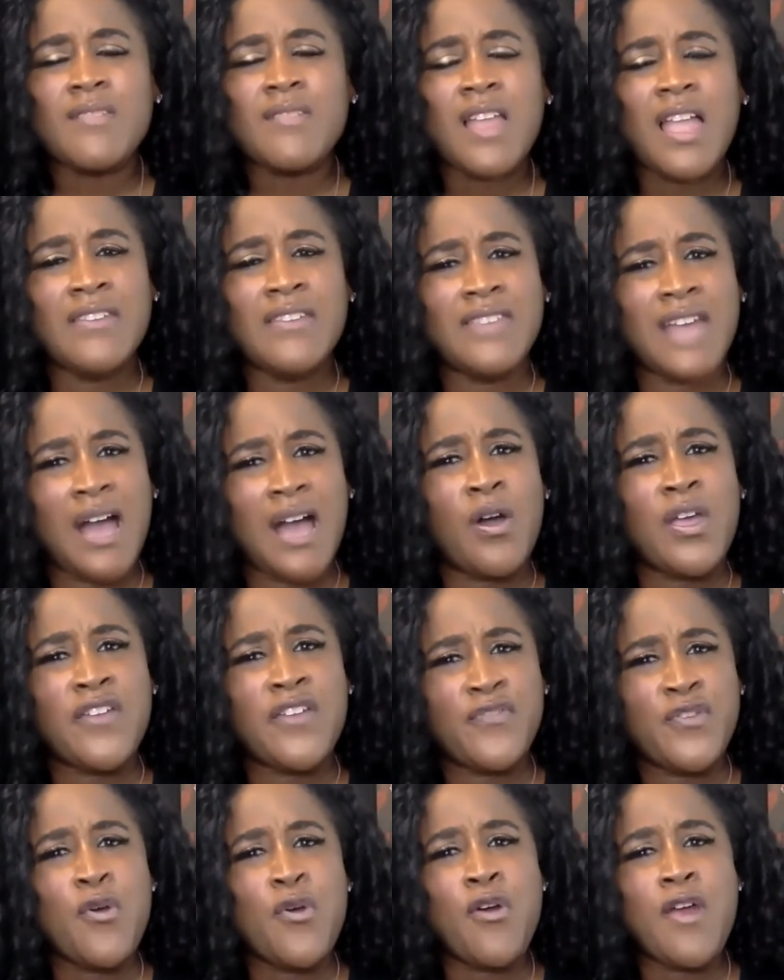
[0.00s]
Now,
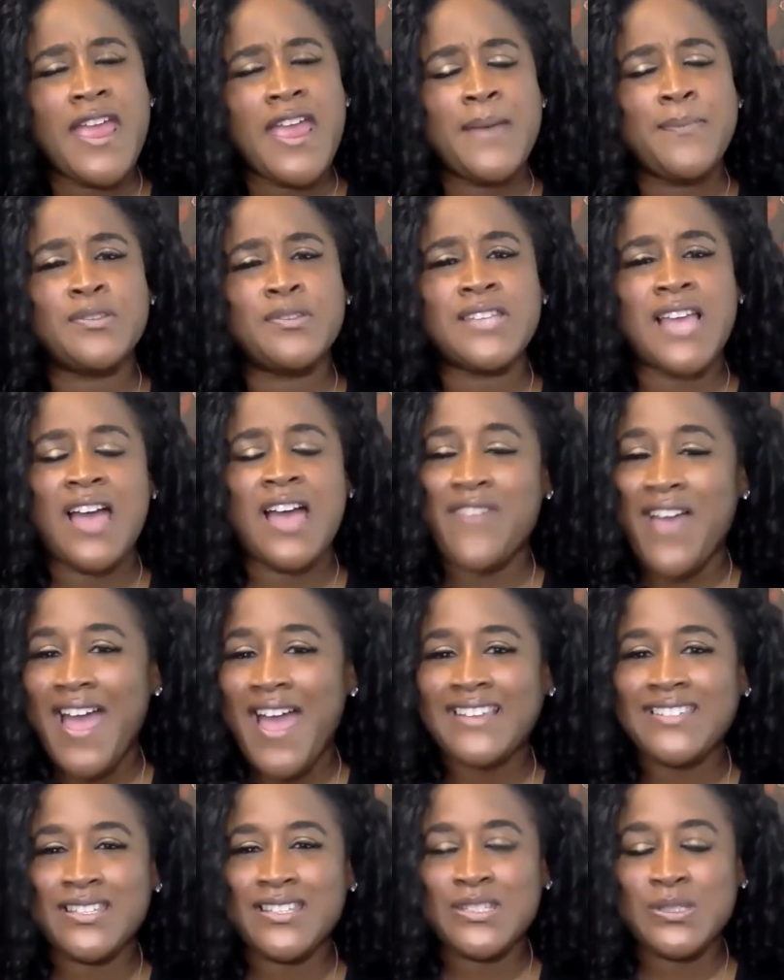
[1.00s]
if you are able to have
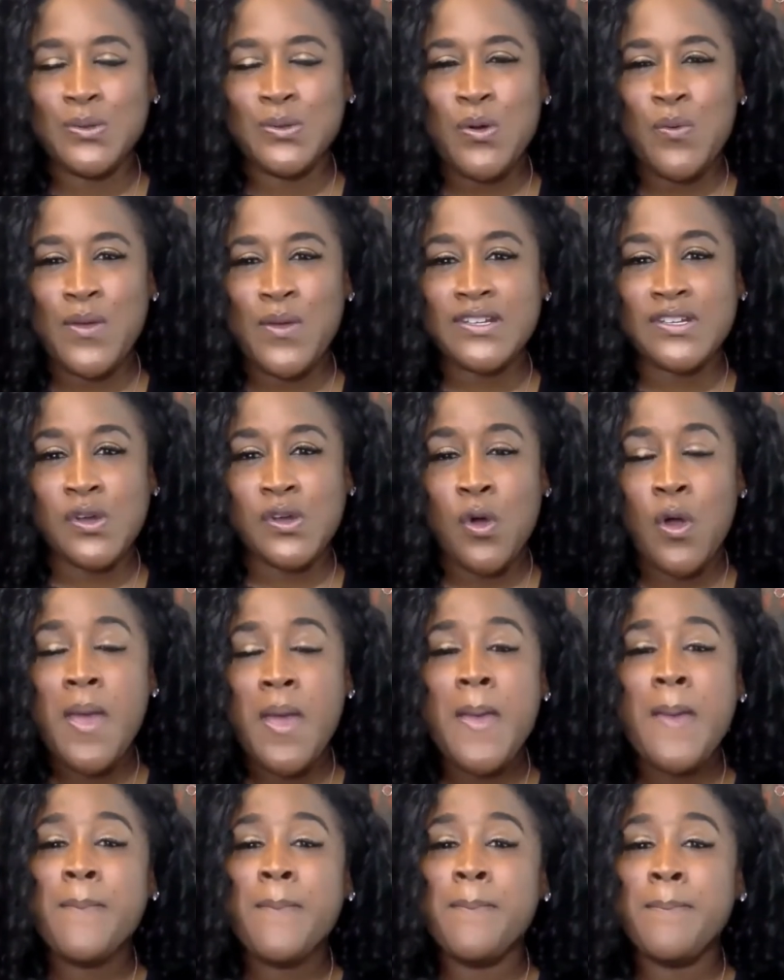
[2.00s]
access to a window,
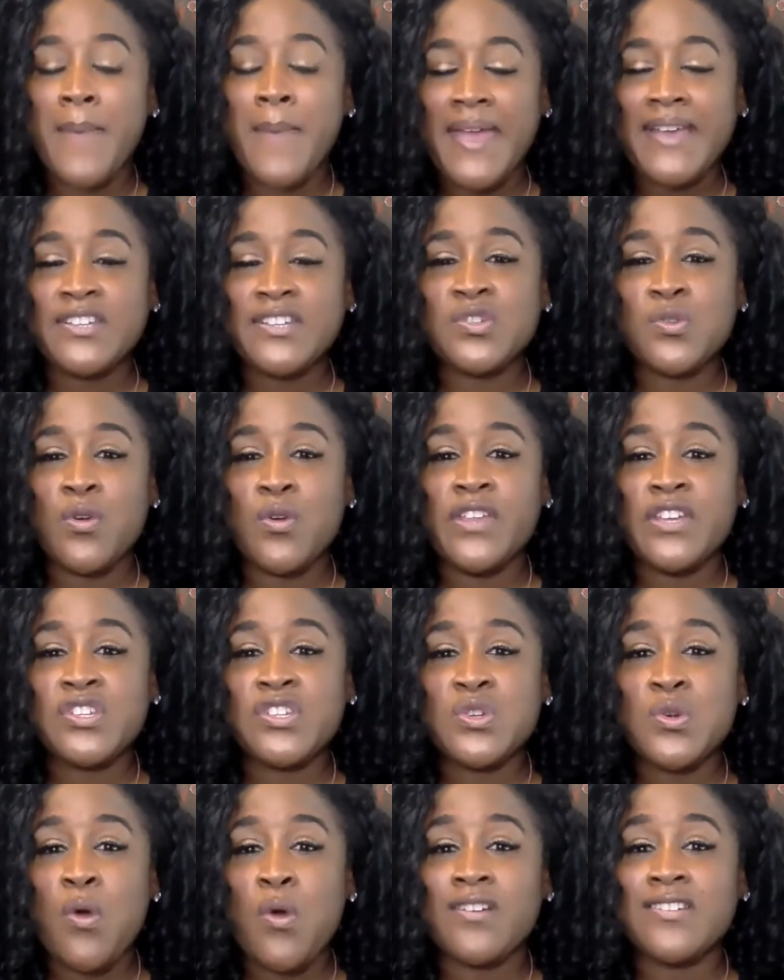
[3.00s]
make sure
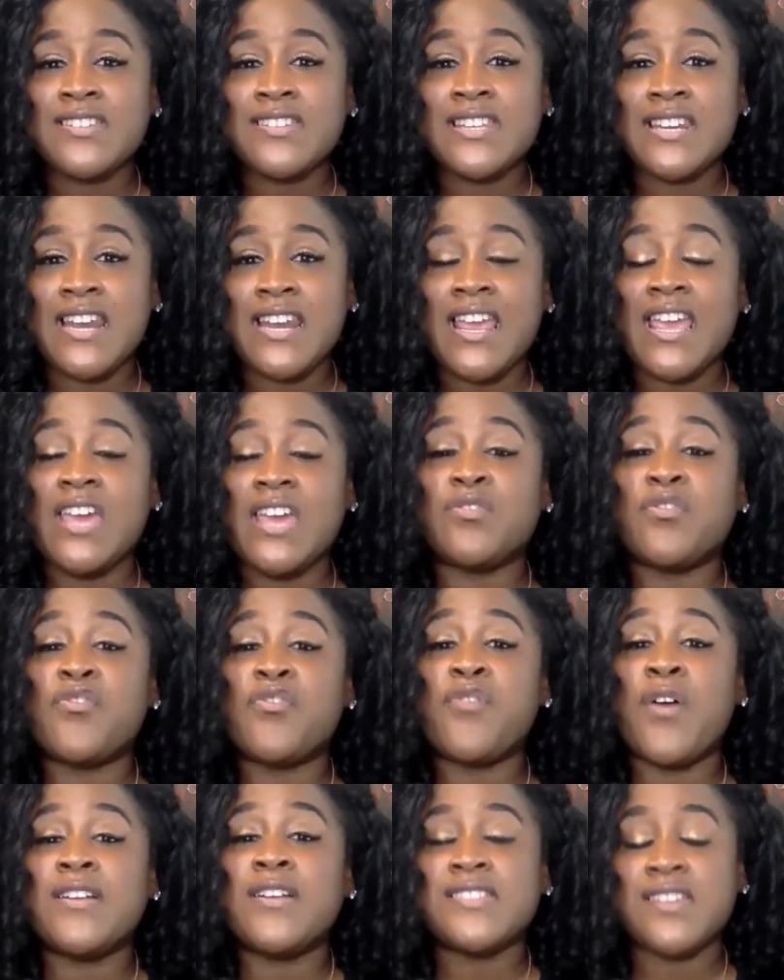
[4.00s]
that you are sitting in
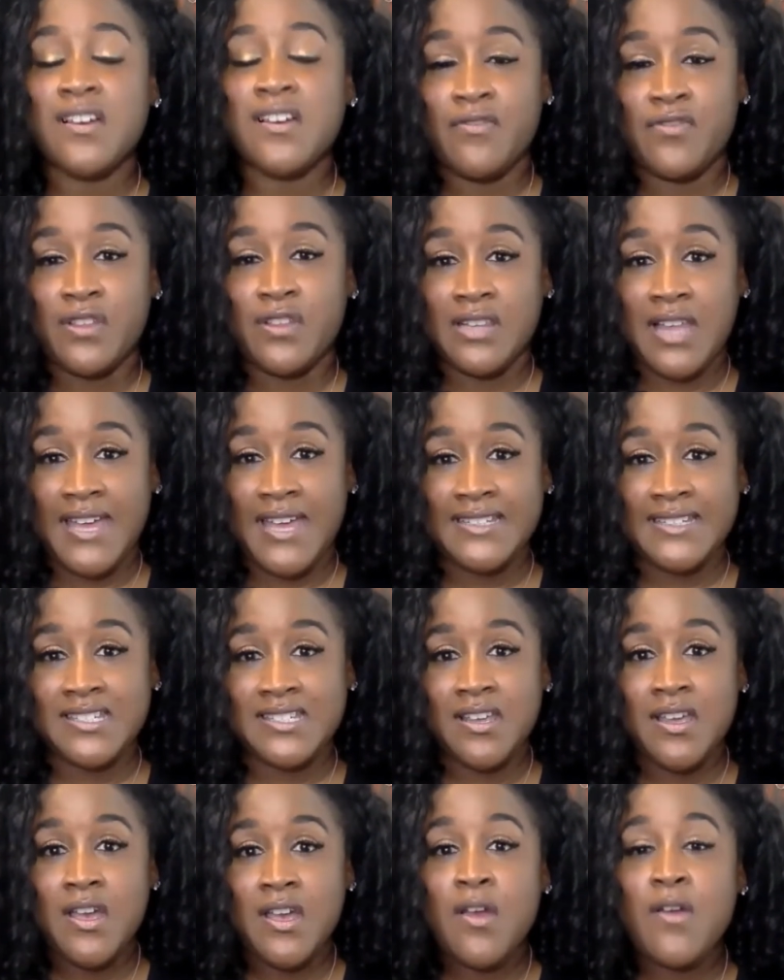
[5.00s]
front of the light,
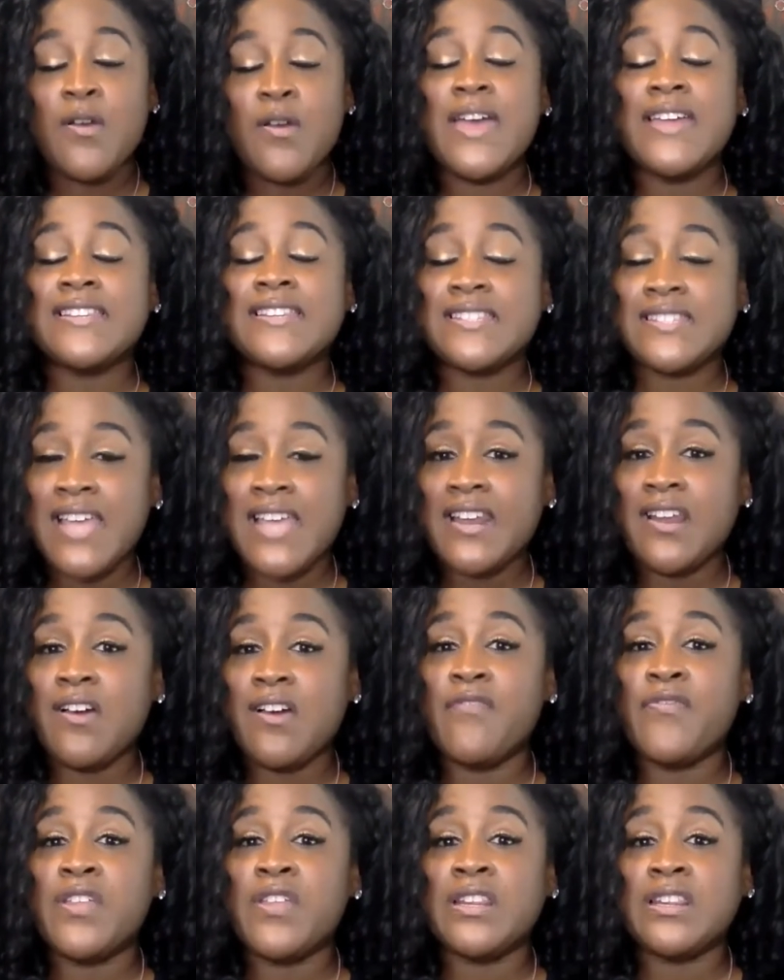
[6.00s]
instead
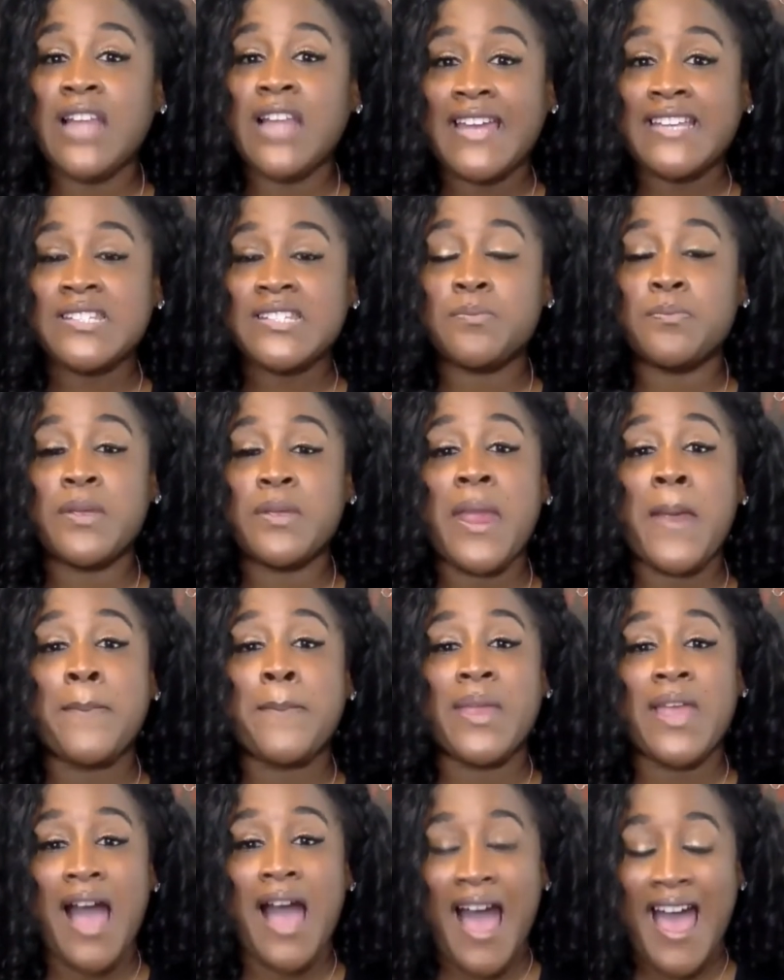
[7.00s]
of the light being
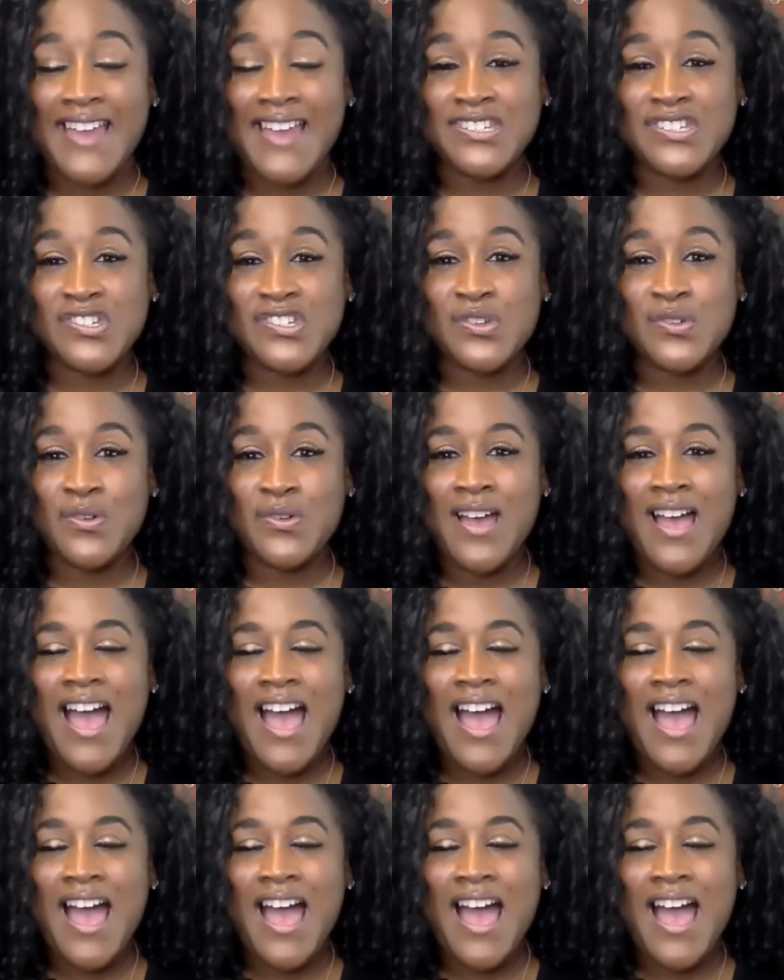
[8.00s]
behind you.